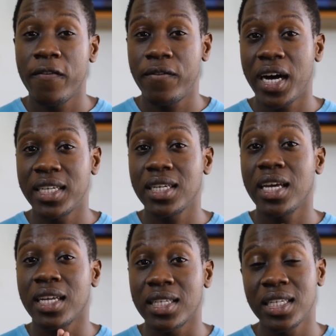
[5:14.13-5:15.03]
fast,
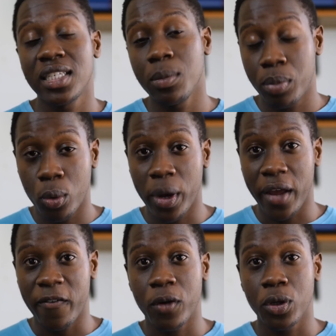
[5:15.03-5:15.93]
and accessible
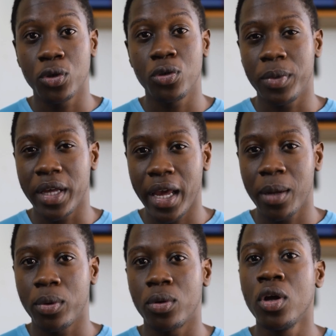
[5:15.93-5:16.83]
way for you to be
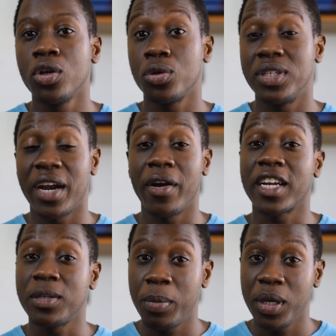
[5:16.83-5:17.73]
able to
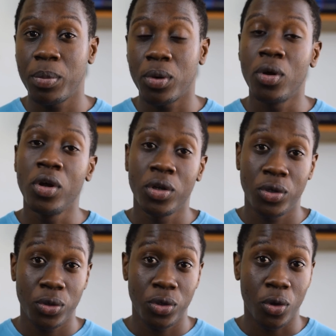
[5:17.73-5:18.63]
direct people
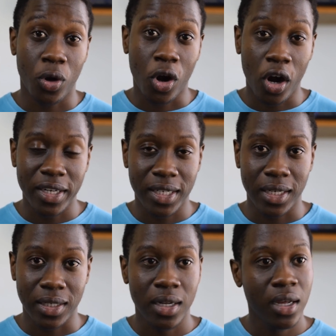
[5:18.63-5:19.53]
to your
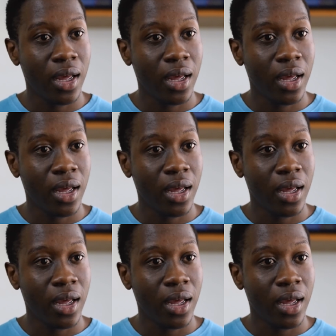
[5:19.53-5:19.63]
content.